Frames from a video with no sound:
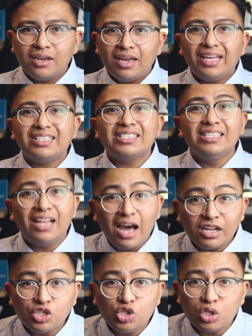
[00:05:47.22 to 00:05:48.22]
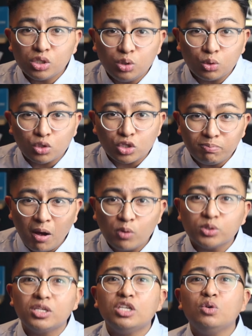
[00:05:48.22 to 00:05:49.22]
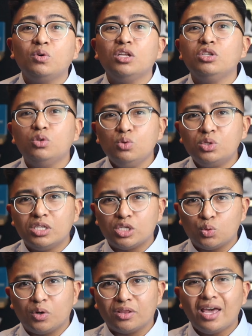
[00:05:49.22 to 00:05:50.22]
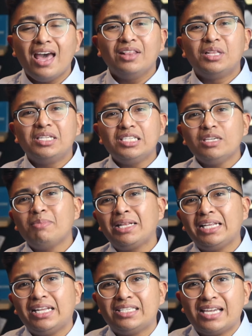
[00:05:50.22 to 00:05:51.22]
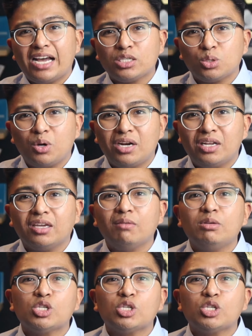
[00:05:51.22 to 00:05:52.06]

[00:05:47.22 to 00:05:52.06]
it's not just your spouse that you can use this with. The disability tax credit can be